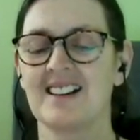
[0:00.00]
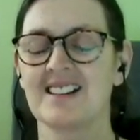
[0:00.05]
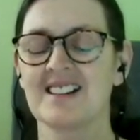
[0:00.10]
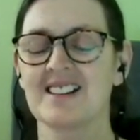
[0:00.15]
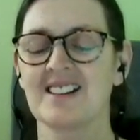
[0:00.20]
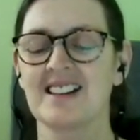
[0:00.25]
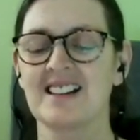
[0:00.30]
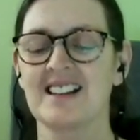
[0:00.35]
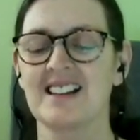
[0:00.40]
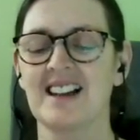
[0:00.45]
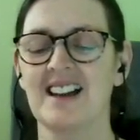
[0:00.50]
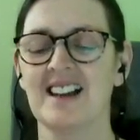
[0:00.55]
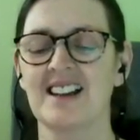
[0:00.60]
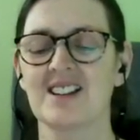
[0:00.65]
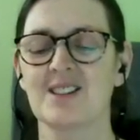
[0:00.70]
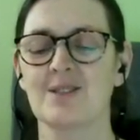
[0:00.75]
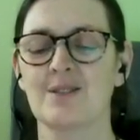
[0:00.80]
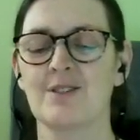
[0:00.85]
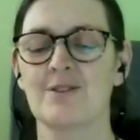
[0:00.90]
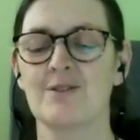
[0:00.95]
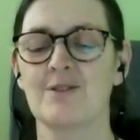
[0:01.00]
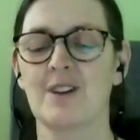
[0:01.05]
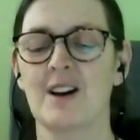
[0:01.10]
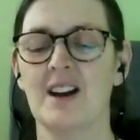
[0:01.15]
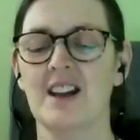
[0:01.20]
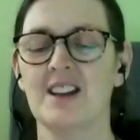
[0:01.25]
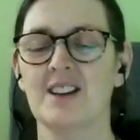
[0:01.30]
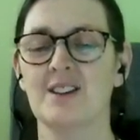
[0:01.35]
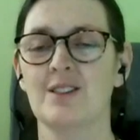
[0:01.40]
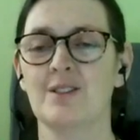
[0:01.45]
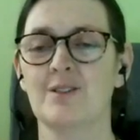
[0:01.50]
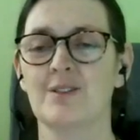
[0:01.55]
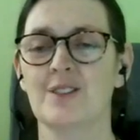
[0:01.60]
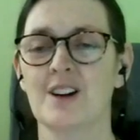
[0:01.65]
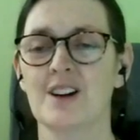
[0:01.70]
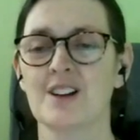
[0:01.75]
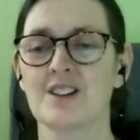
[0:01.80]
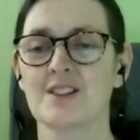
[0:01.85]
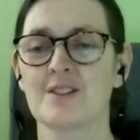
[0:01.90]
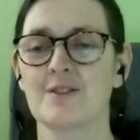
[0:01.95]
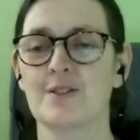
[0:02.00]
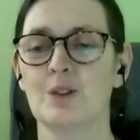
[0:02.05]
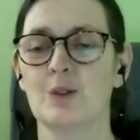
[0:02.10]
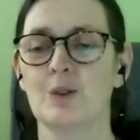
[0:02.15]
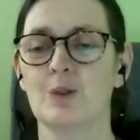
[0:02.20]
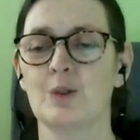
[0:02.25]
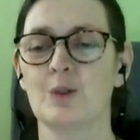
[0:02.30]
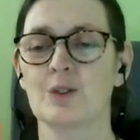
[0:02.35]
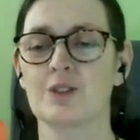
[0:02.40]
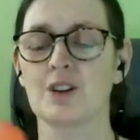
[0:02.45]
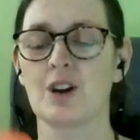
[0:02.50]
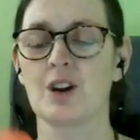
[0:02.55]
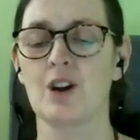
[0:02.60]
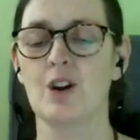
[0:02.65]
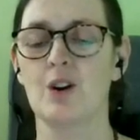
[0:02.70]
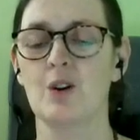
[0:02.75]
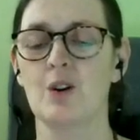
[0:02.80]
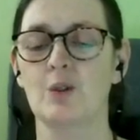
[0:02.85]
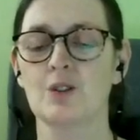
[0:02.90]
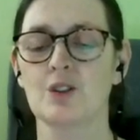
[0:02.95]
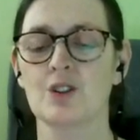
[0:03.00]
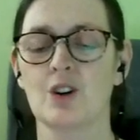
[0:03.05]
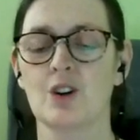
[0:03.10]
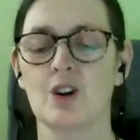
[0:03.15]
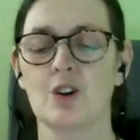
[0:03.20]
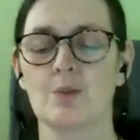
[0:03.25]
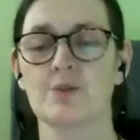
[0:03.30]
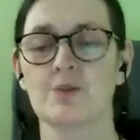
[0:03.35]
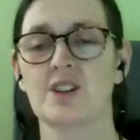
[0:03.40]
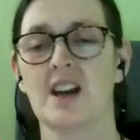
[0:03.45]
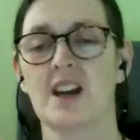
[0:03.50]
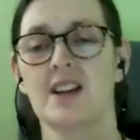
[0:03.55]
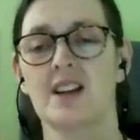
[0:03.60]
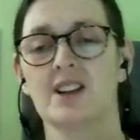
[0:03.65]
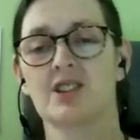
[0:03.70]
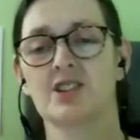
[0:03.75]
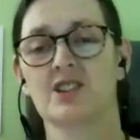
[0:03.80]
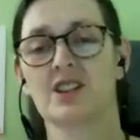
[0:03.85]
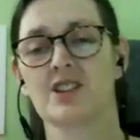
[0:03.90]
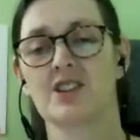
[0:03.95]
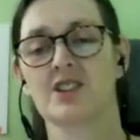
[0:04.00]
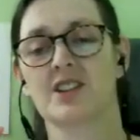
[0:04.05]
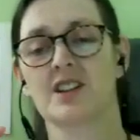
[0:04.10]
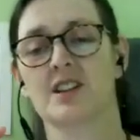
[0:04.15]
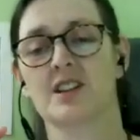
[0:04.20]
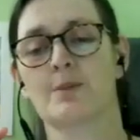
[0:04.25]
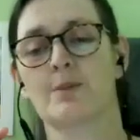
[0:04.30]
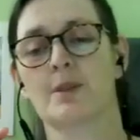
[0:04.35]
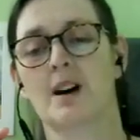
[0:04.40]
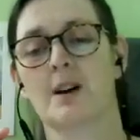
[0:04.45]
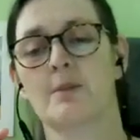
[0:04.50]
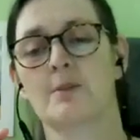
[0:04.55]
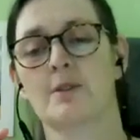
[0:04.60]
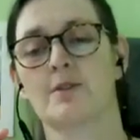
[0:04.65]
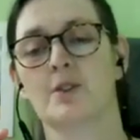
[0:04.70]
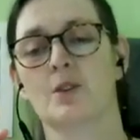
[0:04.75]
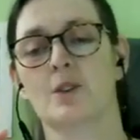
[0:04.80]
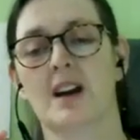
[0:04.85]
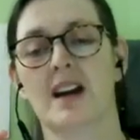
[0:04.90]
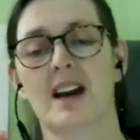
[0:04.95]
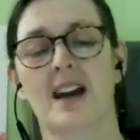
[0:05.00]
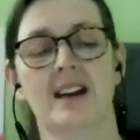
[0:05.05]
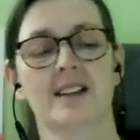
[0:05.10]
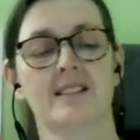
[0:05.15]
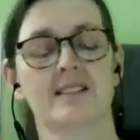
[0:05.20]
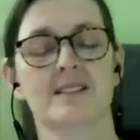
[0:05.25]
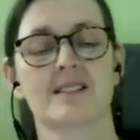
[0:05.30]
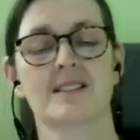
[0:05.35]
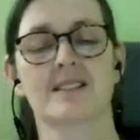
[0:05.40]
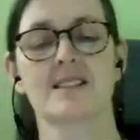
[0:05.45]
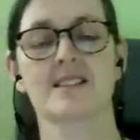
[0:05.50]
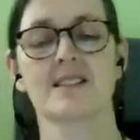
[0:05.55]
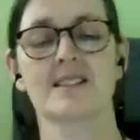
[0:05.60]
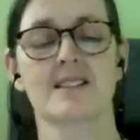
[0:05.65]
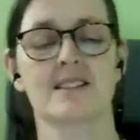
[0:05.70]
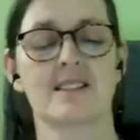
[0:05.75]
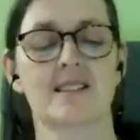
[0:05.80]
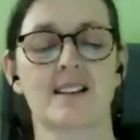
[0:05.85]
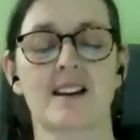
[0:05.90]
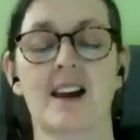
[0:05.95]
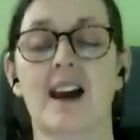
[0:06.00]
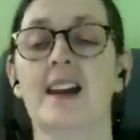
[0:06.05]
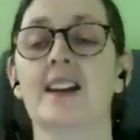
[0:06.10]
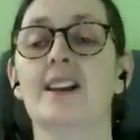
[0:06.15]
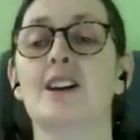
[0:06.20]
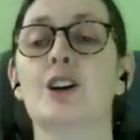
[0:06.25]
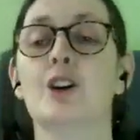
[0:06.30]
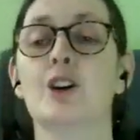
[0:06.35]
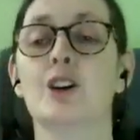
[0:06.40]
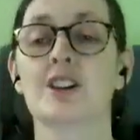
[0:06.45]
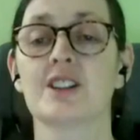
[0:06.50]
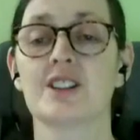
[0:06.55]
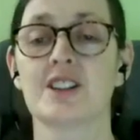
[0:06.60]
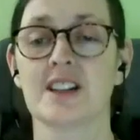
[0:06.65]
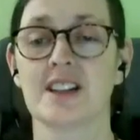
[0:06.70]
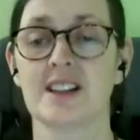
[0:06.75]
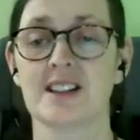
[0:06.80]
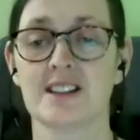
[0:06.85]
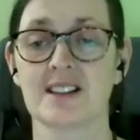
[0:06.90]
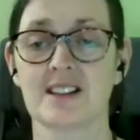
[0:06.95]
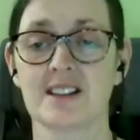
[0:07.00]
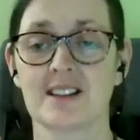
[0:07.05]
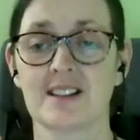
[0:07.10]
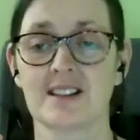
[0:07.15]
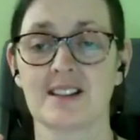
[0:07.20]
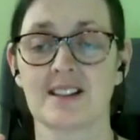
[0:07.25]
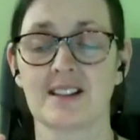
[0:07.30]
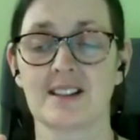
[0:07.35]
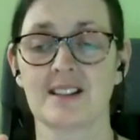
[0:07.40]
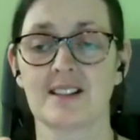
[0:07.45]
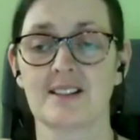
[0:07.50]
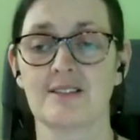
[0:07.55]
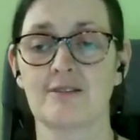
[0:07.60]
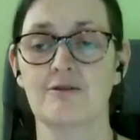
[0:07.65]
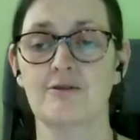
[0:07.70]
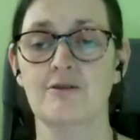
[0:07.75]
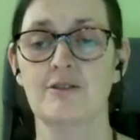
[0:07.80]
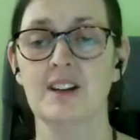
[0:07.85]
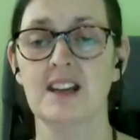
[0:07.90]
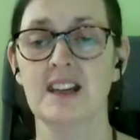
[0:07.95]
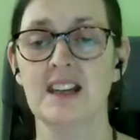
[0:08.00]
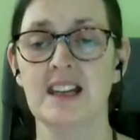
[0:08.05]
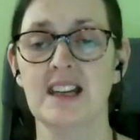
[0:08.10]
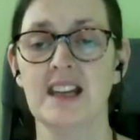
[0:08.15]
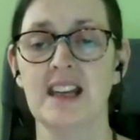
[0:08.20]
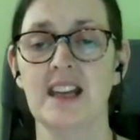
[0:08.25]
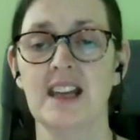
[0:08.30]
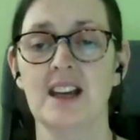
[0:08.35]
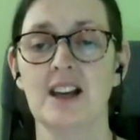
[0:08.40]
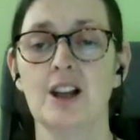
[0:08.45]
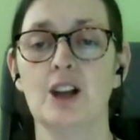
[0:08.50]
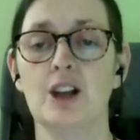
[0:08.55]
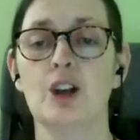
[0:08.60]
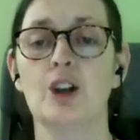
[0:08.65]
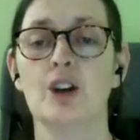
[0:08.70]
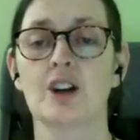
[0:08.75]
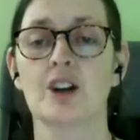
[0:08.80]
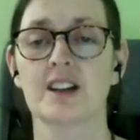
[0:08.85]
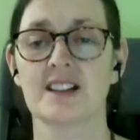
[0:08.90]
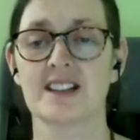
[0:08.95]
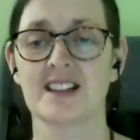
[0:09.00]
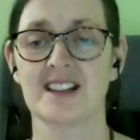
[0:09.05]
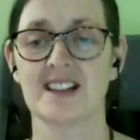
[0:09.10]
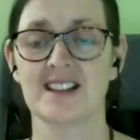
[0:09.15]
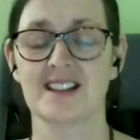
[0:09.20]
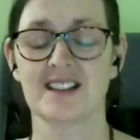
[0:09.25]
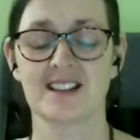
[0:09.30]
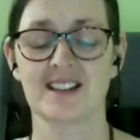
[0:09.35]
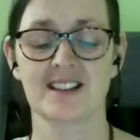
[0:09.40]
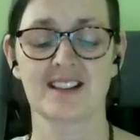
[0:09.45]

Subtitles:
So I'd like to invite you, first of all, to hold your object just in the palm of your hand and look at it. Really look at it.